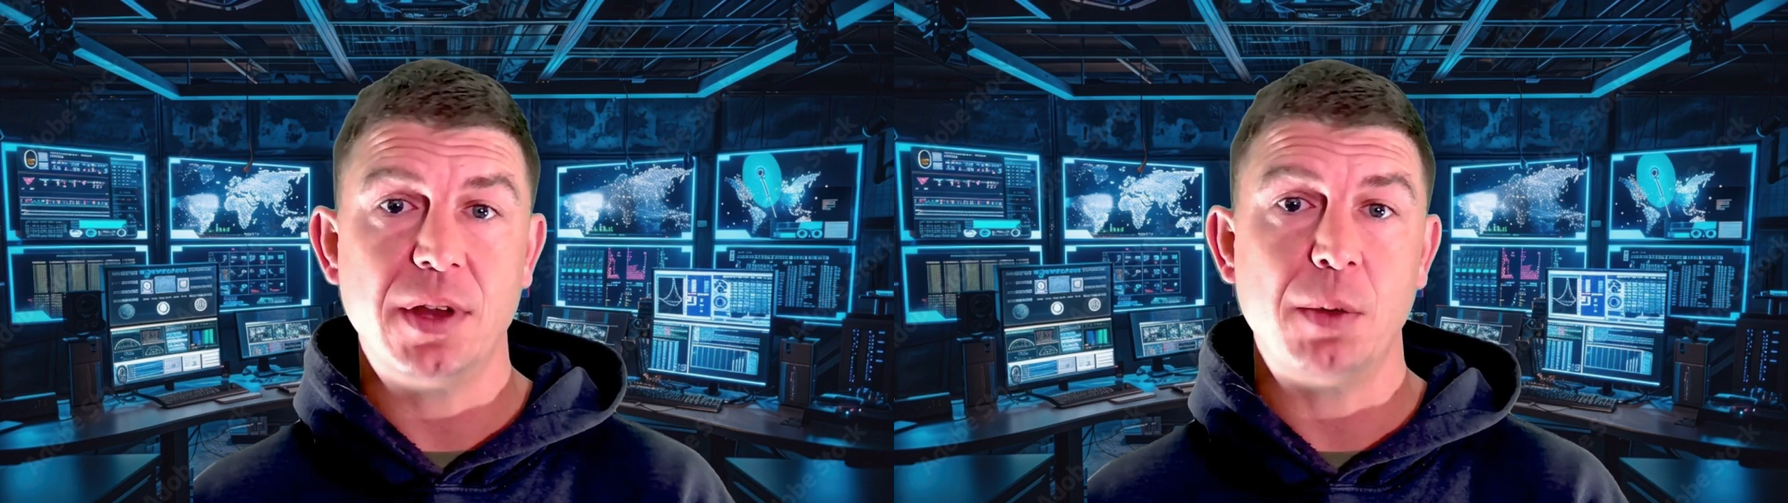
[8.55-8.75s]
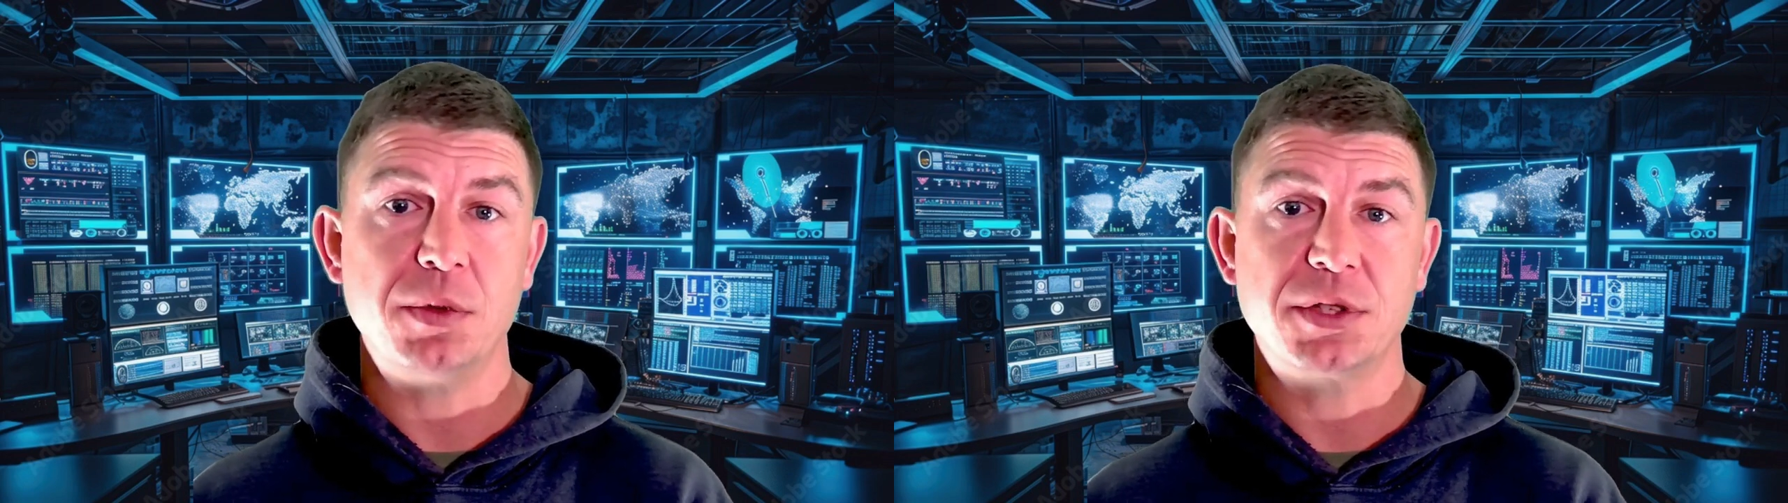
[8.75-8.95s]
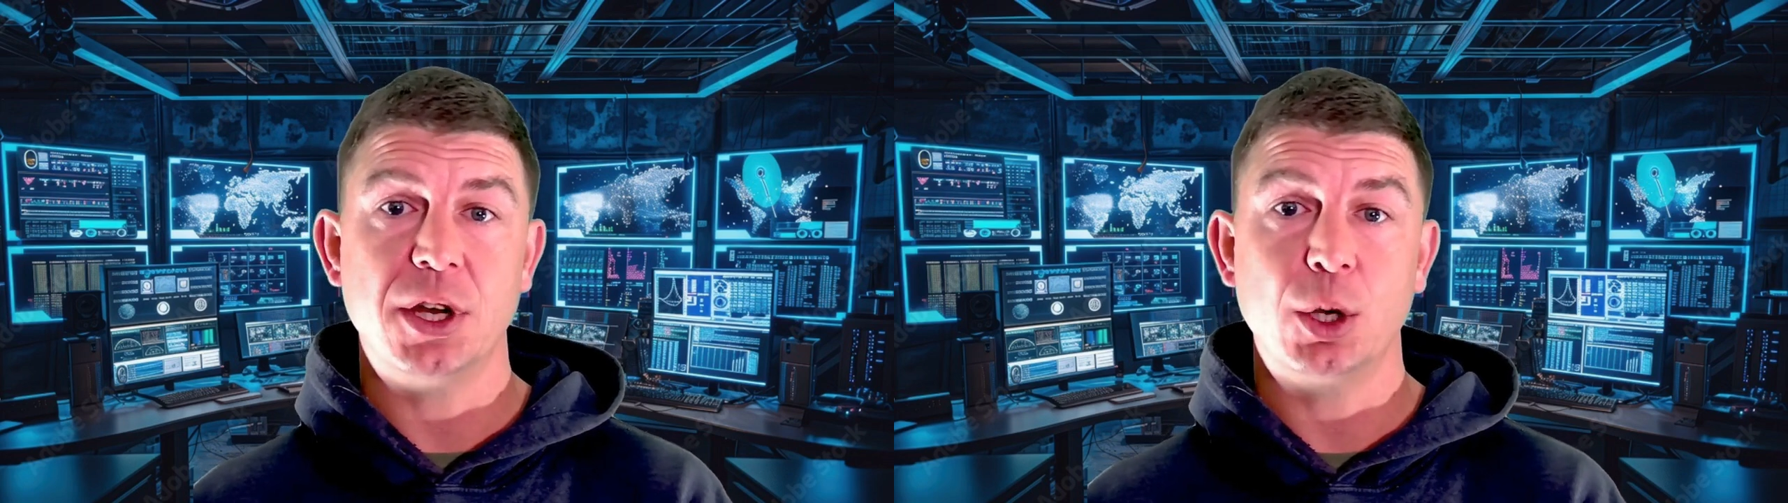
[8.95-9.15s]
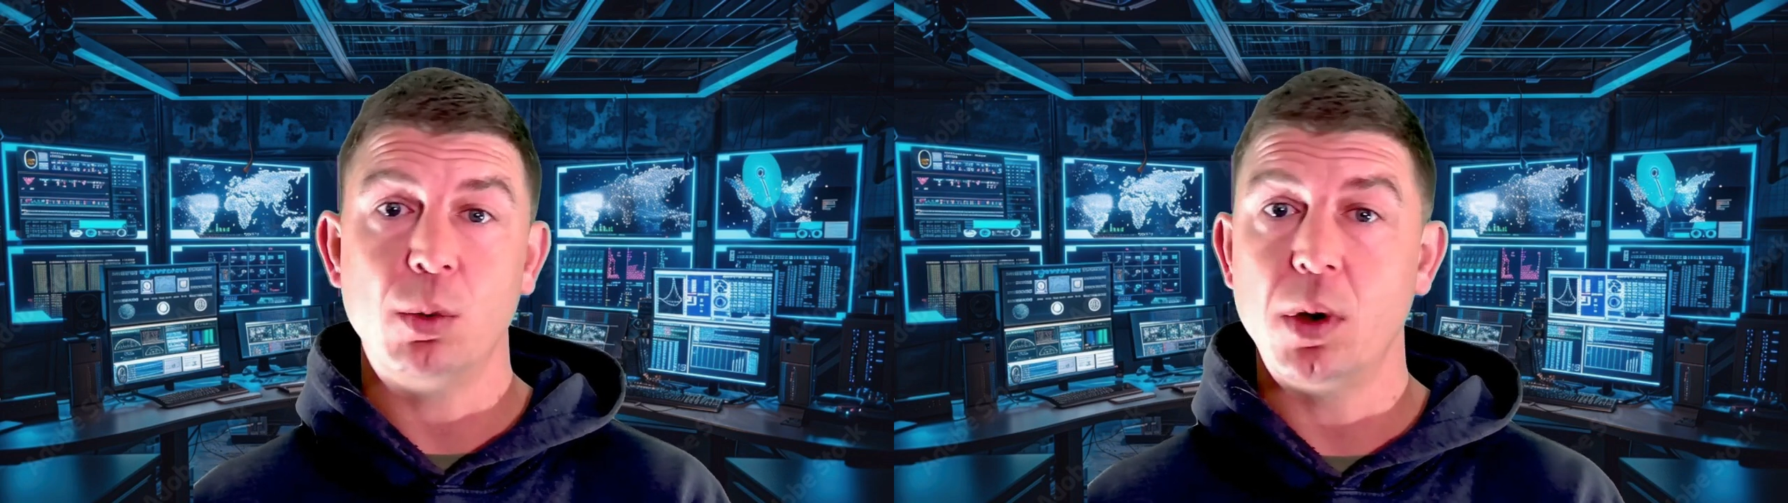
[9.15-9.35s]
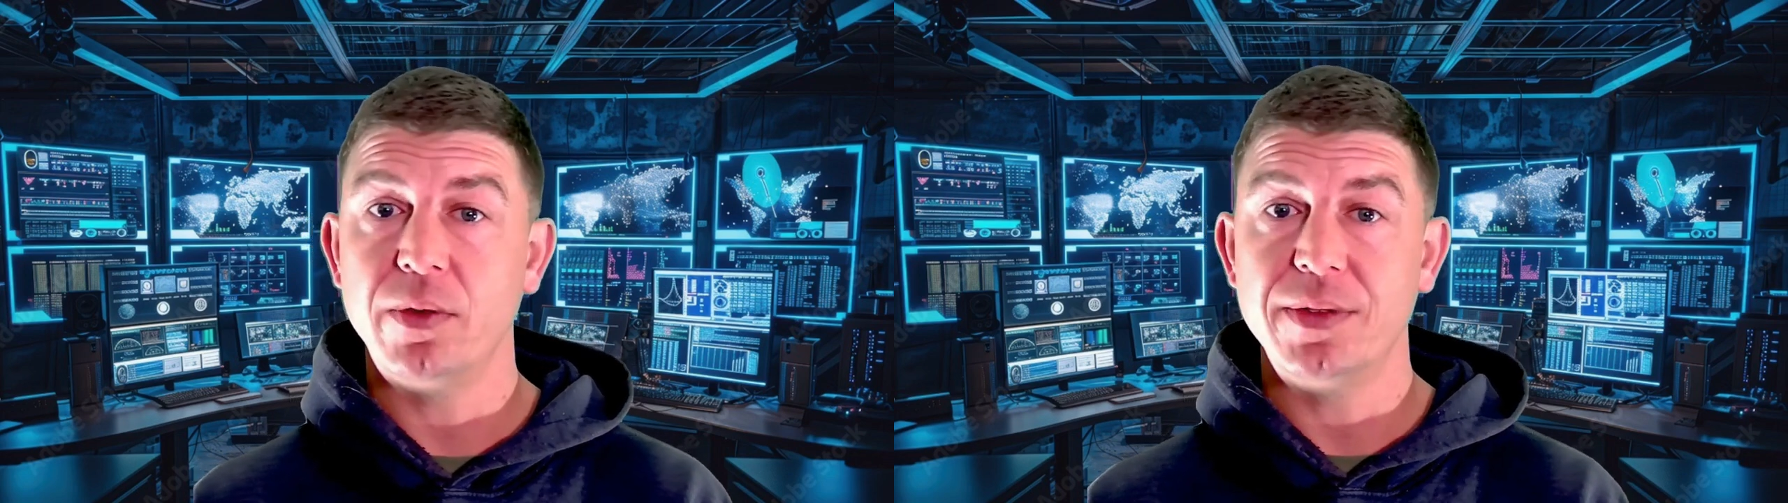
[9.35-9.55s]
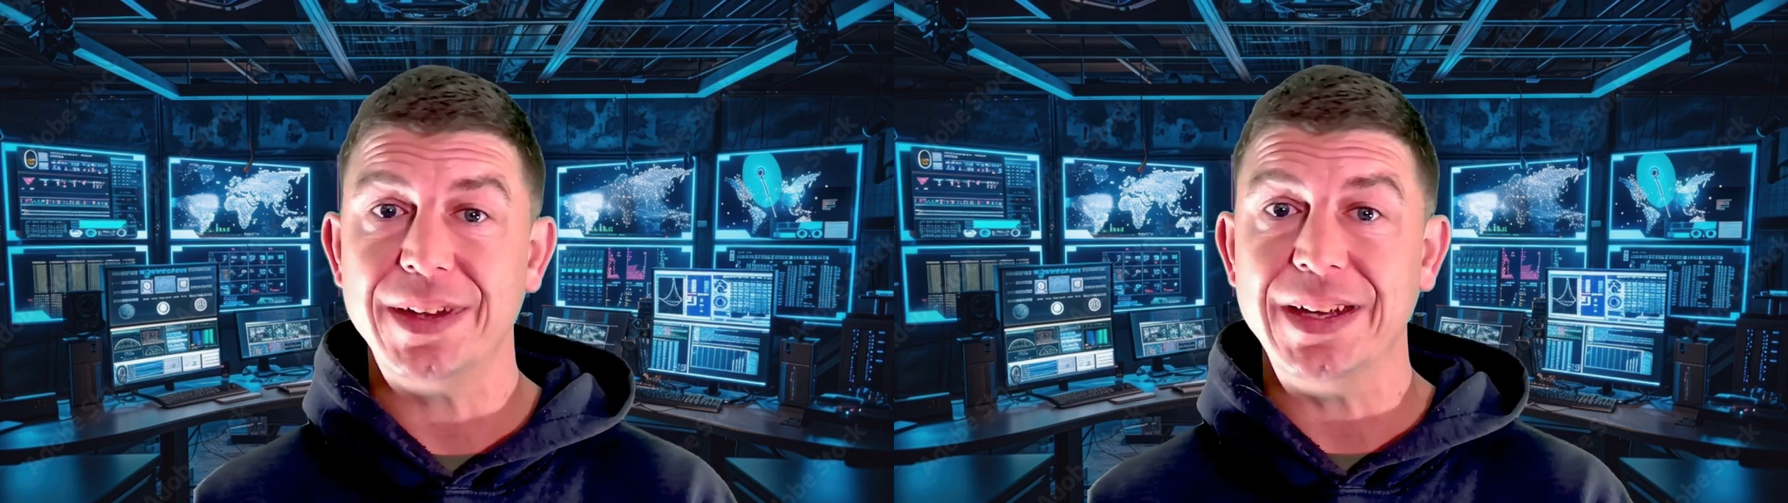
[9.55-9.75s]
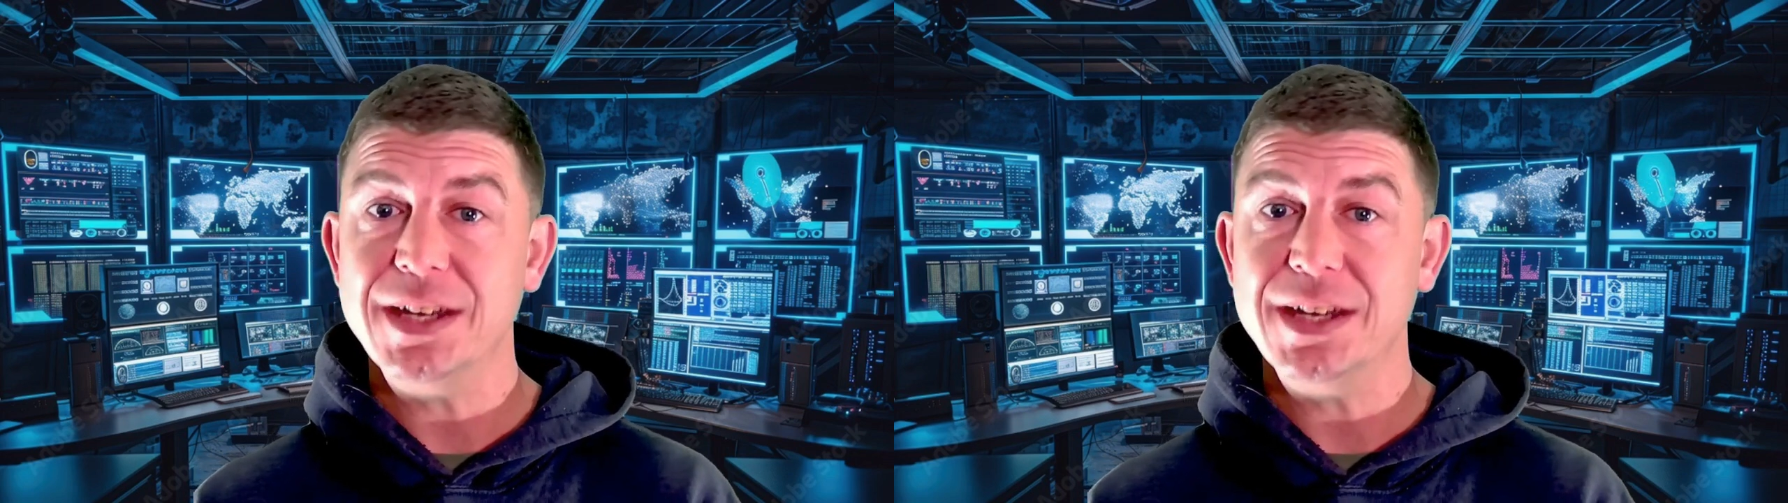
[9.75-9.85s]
I was going to go over the